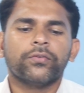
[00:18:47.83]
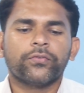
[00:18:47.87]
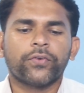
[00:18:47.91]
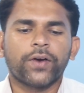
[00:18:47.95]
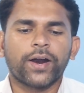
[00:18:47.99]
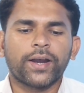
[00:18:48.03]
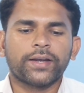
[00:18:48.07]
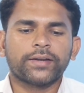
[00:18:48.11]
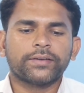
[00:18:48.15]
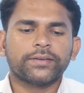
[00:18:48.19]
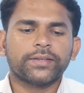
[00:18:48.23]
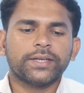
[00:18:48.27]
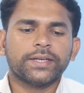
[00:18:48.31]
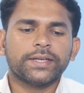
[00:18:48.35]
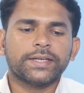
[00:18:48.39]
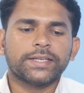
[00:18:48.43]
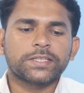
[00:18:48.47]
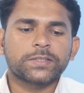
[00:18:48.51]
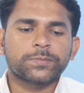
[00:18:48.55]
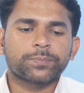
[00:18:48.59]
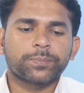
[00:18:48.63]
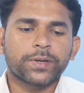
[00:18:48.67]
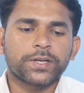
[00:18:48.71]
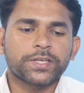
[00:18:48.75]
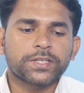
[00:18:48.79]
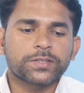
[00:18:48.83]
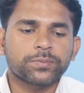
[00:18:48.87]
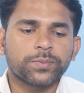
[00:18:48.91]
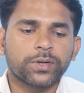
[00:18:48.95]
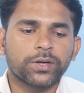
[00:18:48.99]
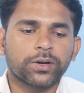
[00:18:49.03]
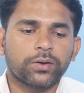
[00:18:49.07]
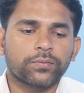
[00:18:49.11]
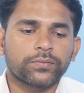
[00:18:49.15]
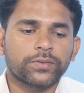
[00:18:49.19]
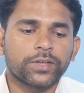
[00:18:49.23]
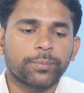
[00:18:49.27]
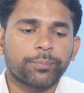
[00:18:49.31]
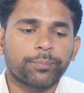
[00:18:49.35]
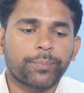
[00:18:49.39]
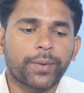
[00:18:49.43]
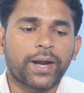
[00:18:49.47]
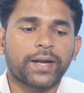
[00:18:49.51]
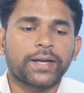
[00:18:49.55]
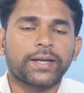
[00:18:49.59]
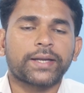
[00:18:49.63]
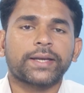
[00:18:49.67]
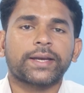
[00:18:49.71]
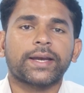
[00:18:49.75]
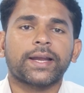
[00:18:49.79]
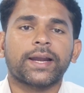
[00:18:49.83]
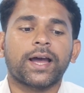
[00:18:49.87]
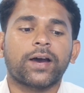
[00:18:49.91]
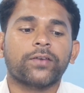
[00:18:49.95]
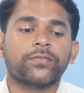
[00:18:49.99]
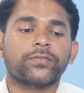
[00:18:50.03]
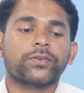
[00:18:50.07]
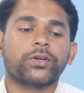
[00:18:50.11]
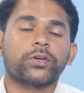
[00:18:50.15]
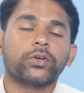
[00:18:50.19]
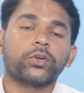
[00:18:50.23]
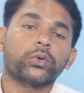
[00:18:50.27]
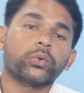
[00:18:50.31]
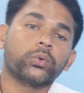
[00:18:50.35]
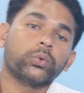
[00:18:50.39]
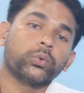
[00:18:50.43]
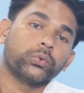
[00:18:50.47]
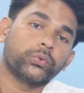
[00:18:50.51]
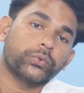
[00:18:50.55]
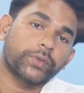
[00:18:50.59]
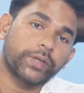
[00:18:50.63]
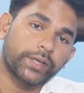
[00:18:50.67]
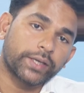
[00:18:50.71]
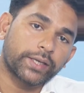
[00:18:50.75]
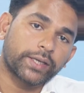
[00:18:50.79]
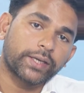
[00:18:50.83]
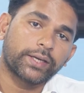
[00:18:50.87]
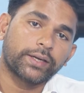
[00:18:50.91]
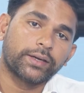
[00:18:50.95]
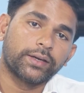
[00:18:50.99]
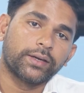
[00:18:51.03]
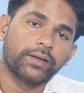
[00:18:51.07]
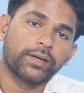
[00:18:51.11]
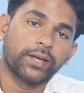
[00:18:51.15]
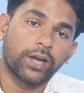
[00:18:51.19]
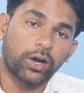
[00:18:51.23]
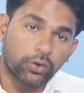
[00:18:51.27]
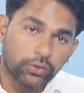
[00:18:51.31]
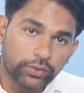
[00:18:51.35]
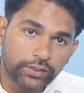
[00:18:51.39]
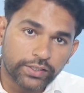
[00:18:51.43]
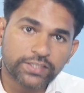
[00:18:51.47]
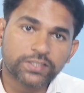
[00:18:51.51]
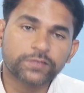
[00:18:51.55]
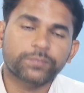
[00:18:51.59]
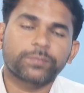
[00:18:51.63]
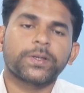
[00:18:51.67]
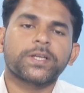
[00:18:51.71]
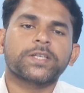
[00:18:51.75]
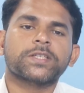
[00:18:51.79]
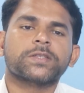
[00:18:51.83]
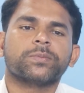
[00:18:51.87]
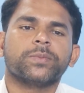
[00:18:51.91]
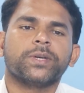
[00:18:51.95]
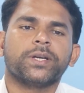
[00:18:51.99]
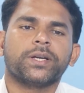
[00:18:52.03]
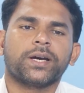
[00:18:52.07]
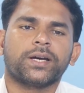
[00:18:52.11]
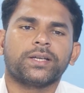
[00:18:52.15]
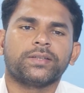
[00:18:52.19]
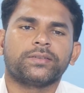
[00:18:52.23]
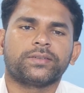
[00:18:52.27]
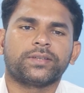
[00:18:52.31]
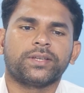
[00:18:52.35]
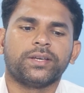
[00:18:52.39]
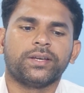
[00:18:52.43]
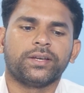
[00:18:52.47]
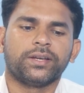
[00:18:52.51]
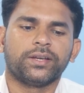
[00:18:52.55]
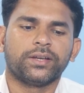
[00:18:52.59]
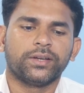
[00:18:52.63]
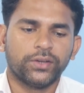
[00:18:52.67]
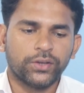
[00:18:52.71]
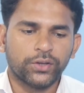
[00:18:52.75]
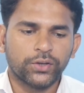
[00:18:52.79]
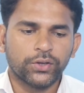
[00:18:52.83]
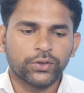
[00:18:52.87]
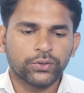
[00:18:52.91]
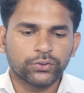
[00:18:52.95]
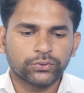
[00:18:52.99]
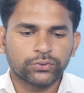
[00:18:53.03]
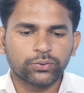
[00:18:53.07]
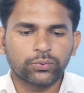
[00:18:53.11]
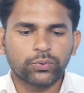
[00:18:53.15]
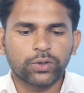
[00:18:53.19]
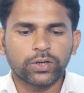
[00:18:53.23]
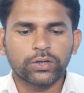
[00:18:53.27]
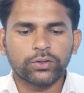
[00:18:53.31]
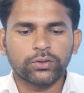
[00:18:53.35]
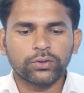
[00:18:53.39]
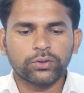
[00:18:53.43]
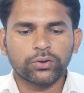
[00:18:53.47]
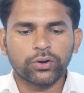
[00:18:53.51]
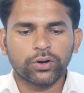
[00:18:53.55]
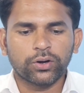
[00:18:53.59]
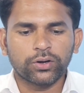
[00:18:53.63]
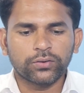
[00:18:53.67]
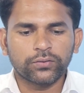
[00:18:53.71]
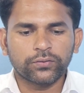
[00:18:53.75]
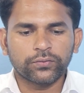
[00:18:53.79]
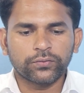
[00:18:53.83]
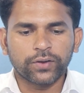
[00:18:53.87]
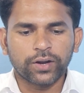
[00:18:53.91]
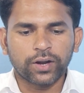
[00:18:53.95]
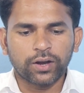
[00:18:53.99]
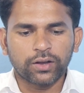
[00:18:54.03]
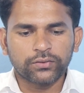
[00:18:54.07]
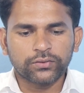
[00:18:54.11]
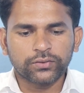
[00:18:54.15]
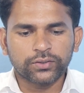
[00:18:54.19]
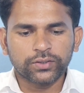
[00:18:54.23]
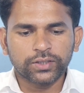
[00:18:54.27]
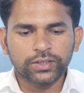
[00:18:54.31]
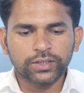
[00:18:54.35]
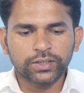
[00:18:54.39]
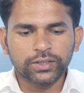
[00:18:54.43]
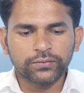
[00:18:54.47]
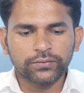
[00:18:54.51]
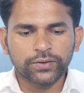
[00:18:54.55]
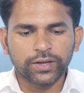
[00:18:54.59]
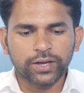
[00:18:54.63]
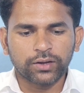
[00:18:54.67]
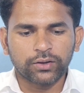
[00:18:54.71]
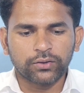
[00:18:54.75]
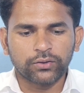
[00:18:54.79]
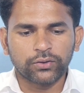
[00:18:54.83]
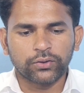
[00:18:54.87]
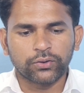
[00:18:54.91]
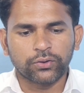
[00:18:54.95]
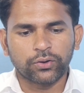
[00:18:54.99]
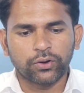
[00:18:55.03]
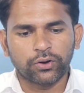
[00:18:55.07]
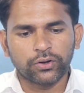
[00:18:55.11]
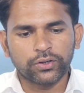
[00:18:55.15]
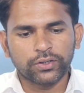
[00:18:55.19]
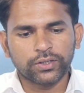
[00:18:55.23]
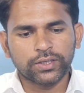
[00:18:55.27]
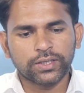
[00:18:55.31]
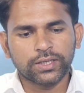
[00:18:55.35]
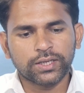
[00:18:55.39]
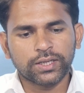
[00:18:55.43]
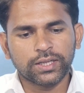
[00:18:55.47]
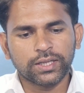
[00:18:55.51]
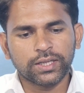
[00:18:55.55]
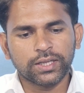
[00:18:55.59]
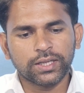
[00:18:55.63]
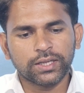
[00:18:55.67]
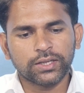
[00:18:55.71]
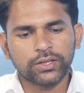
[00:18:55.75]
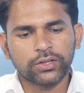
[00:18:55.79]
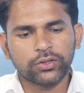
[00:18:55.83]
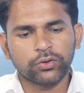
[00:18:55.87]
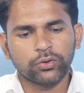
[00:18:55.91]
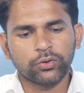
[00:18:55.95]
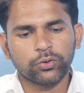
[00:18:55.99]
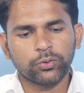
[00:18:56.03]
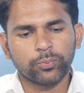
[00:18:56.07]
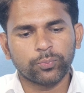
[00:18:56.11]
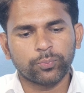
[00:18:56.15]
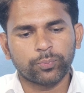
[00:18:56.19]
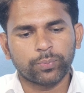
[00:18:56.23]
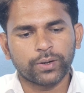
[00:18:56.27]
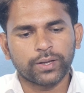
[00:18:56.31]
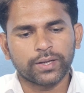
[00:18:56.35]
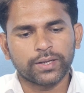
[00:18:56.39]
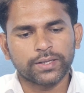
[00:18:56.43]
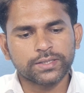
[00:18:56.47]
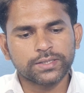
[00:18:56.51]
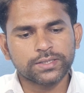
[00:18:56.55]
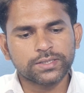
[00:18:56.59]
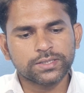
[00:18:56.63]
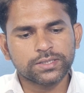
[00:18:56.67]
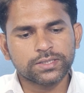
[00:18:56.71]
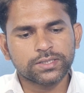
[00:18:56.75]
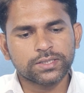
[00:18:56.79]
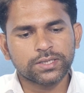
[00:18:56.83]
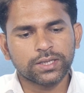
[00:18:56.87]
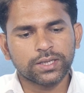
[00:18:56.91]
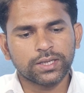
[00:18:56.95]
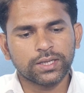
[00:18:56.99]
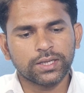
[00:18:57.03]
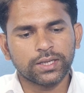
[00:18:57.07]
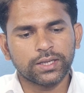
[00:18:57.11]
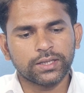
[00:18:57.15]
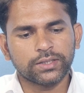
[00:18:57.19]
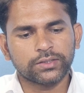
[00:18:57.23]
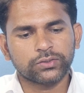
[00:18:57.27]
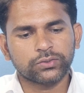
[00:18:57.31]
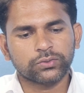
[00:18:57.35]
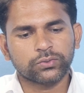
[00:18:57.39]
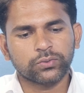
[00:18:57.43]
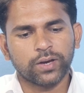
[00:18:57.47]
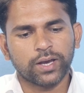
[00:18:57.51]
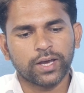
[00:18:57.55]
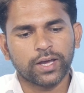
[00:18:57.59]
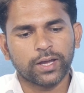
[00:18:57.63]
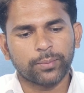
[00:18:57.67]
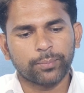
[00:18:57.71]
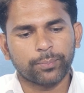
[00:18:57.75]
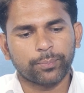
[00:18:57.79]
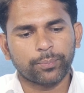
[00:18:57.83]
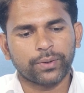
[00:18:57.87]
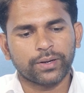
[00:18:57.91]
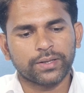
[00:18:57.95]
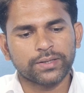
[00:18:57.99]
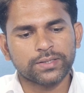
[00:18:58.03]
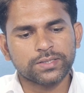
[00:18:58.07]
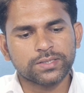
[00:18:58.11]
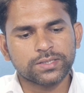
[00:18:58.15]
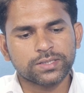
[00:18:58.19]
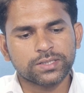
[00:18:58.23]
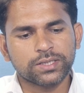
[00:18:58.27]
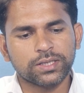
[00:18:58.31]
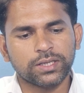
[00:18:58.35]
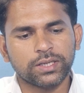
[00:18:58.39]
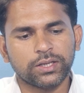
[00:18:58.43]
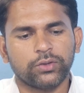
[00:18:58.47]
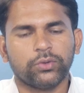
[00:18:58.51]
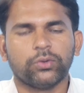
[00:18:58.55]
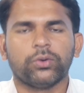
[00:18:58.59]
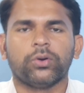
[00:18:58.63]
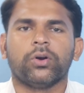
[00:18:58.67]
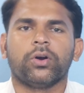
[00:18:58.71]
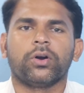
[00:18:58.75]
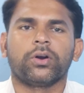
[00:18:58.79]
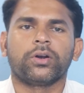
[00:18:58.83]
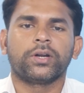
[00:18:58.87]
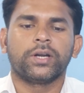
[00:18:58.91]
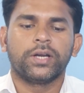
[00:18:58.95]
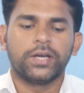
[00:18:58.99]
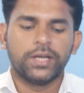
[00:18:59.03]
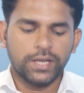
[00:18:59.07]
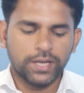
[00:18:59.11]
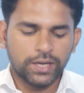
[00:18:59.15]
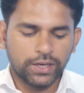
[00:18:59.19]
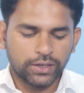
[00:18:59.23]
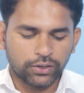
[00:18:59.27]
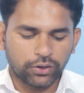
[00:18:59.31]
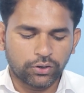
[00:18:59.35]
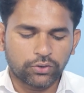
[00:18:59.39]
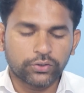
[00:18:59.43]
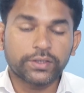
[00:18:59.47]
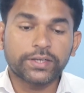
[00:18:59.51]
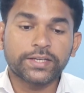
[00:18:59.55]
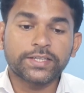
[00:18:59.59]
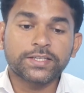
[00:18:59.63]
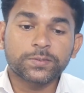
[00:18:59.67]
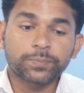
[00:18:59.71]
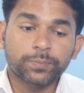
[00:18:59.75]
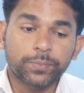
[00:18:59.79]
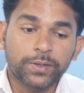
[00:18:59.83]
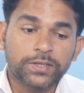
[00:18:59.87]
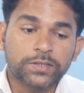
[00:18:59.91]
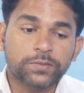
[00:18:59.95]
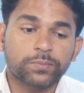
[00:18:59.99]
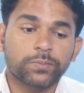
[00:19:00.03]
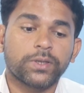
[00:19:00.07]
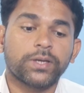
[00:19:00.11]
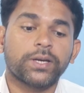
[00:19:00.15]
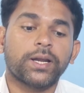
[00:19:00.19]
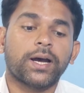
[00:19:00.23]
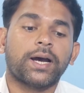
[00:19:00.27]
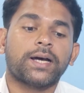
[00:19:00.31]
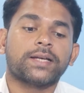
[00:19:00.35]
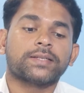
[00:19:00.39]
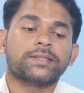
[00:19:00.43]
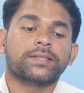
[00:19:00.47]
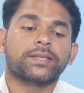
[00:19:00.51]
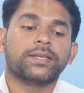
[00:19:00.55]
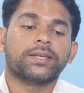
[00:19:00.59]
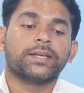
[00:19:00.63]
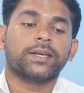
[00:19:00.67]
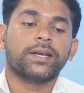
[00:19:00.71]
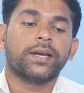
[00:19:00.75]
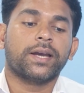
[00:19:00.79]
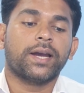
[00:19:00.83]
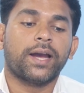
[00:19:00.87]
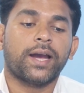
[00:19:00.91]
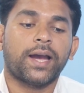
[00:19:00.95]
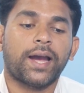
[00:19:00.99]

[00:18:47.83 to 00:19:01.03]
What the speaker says: Find the displacement of the particle after 2 seconds. Now displacement asking. So what you got, velocity value you got t cube plus t square plus t you got. Now displacement asking